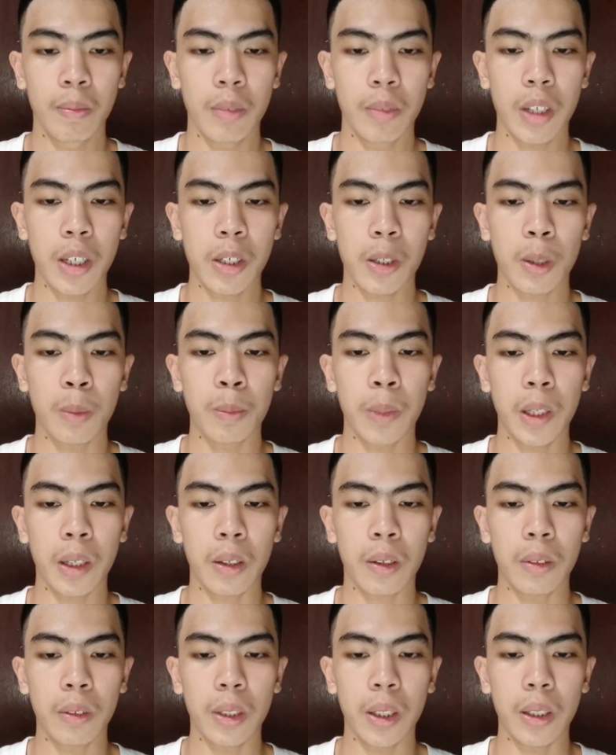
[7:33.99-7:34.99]
They should be
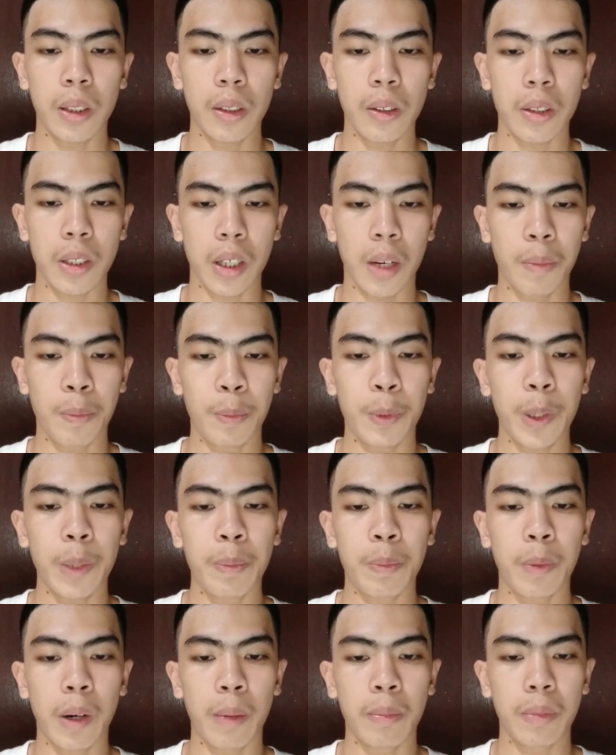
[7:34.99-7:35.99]
continuous and free
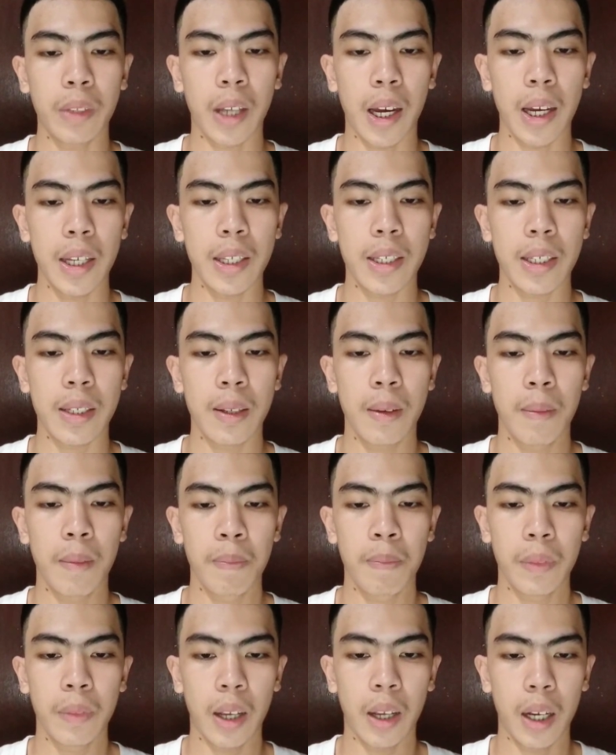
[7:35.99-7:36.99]
from ties
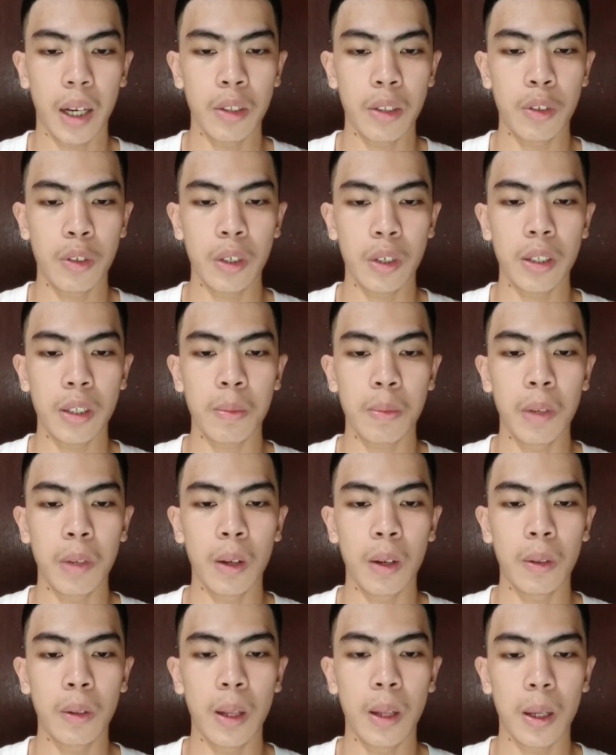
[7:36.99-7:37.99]
and joints
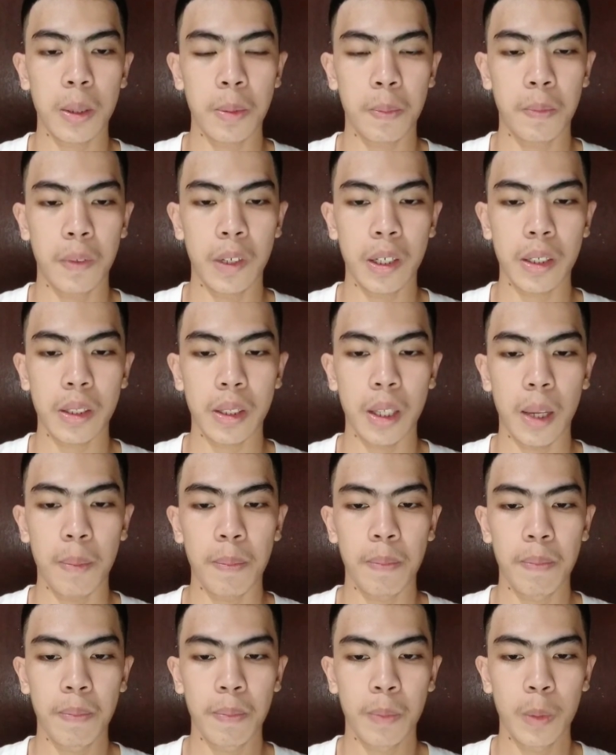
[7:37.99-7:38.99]
below the first step
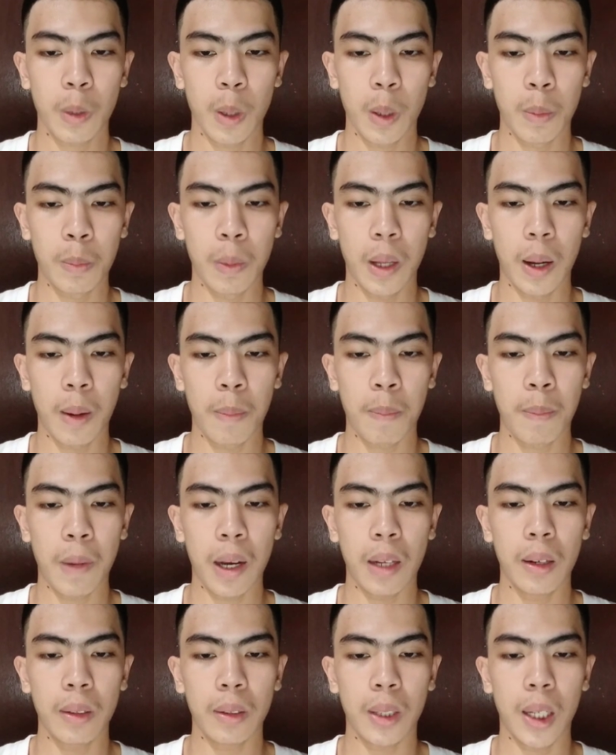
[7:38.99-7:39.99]
of the
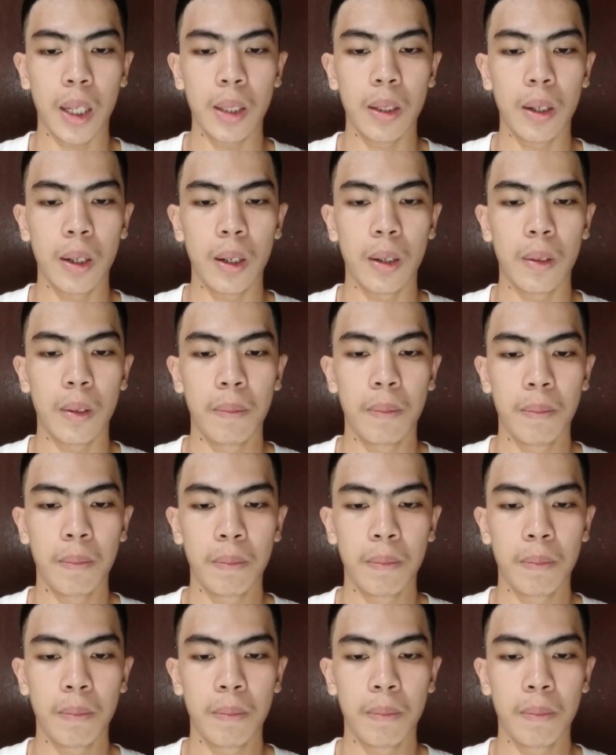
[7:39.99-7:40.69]
pilot ladder.